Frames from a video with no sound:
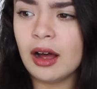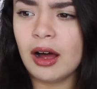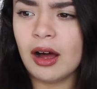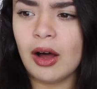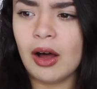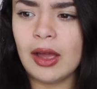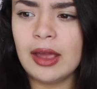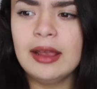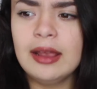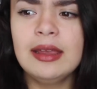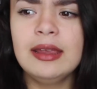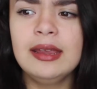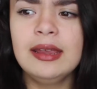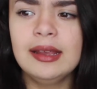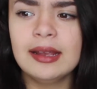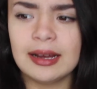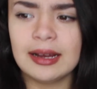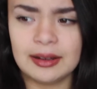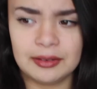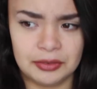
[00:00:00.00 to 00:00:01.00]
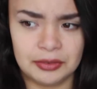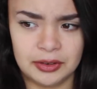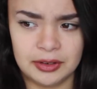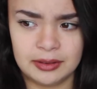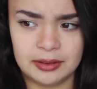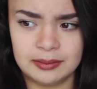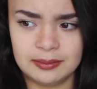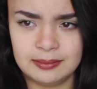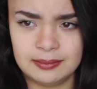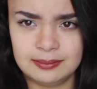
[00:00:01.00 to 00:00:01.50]
I
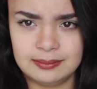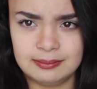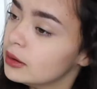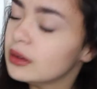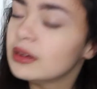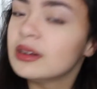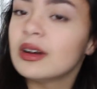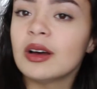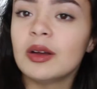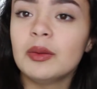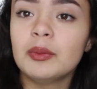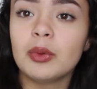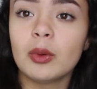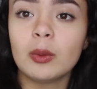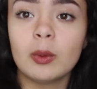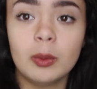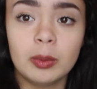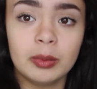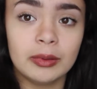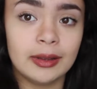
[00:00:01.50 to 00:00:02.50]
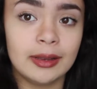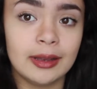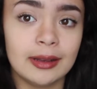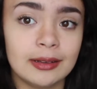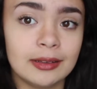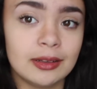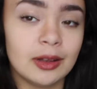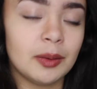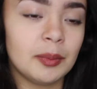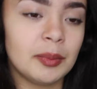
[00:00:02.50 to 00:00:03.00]
haven't. I'd probably
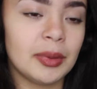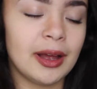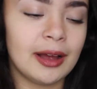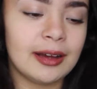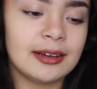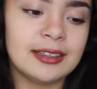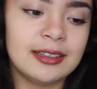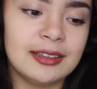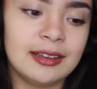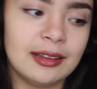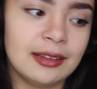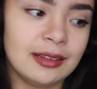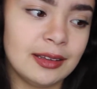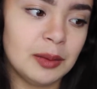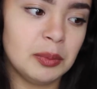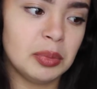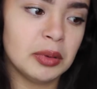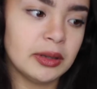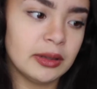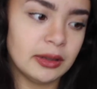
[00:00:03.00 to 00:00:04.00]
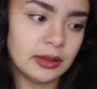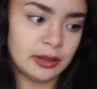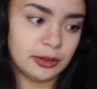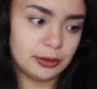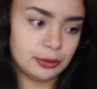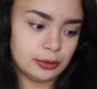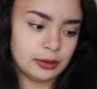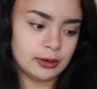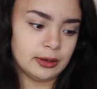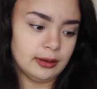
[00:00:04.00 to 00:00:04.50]
end up accidentally pulling a
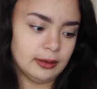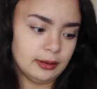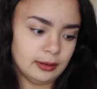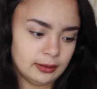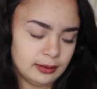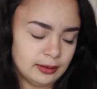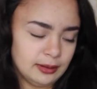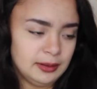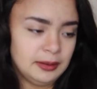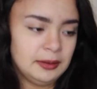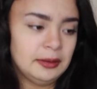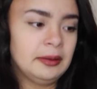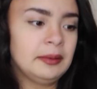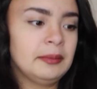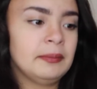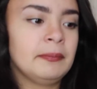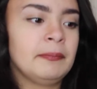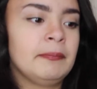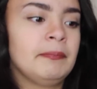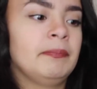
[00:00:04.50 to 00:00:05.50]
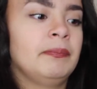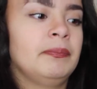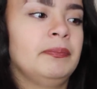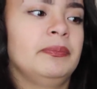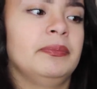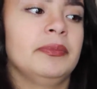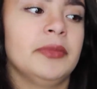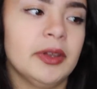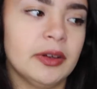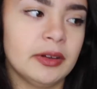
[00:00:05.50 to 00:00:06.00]
trigger,
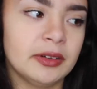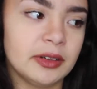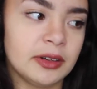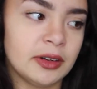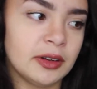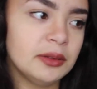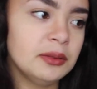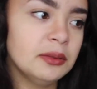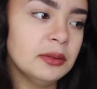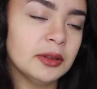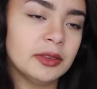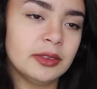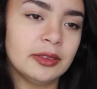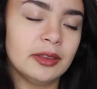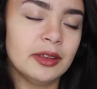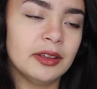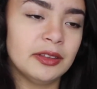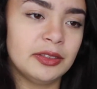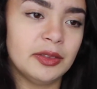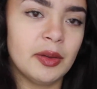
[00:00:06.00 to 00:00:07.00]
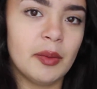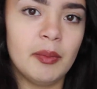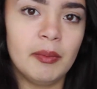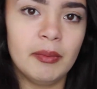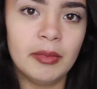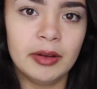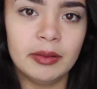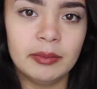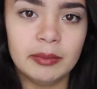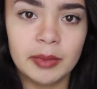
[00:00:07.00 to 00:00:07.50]
I don't know, at, at the,
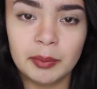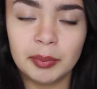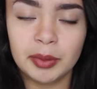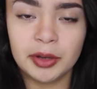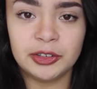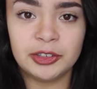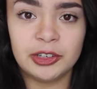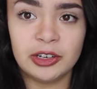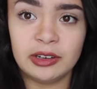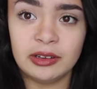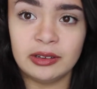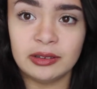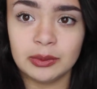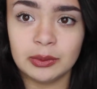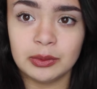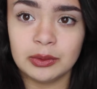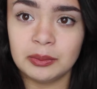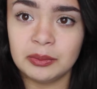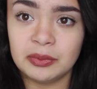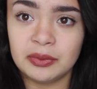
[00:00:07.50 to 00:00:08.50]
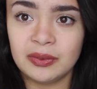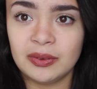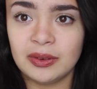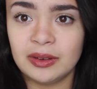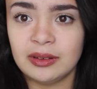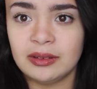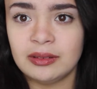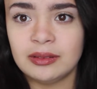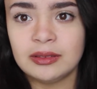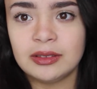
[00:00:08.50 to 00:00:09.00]
at my budgie or
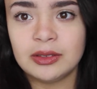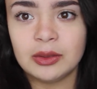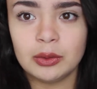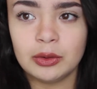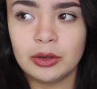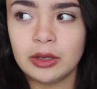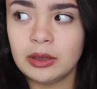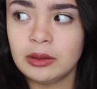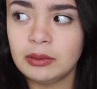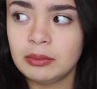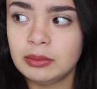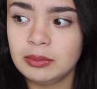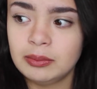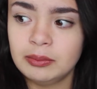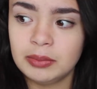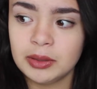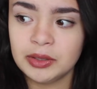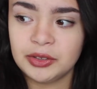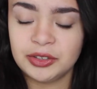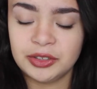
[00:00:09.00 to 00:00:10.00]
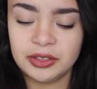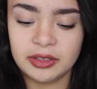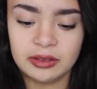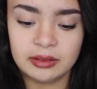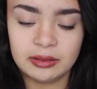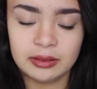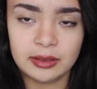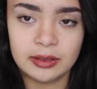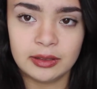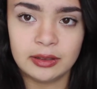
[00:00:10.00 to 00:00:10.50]
something. Sorry,
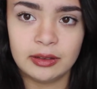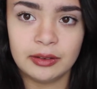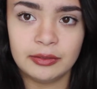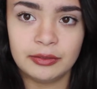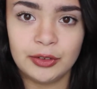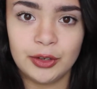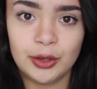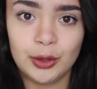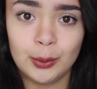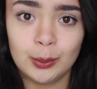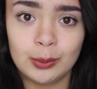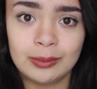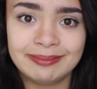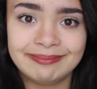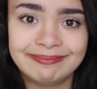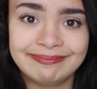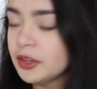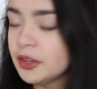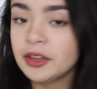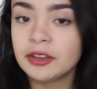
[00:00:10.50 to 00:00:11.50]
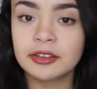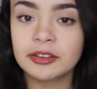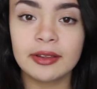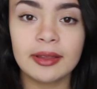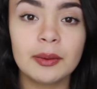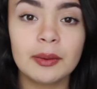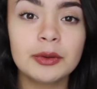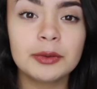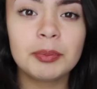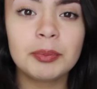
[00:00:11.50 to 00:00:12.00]
budgie, I love you. So
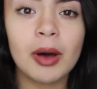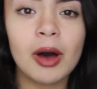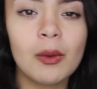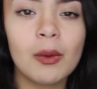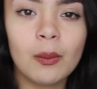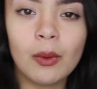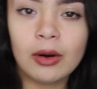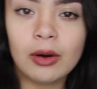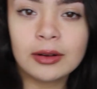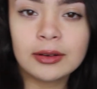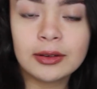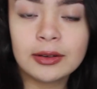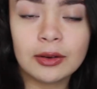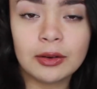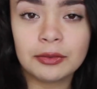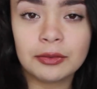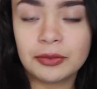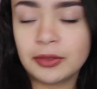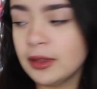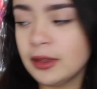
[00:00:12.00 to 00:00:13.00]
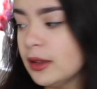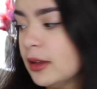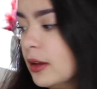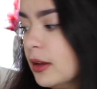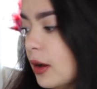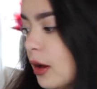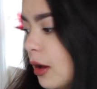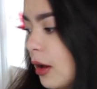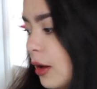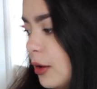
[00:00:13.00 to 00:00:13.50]
that was part one of the
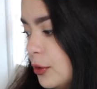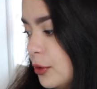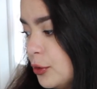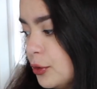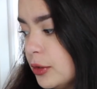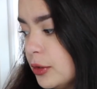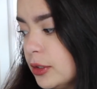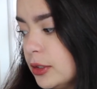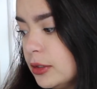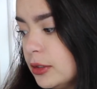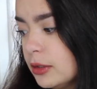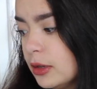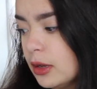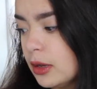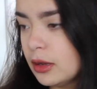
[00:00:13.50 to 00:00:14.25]
100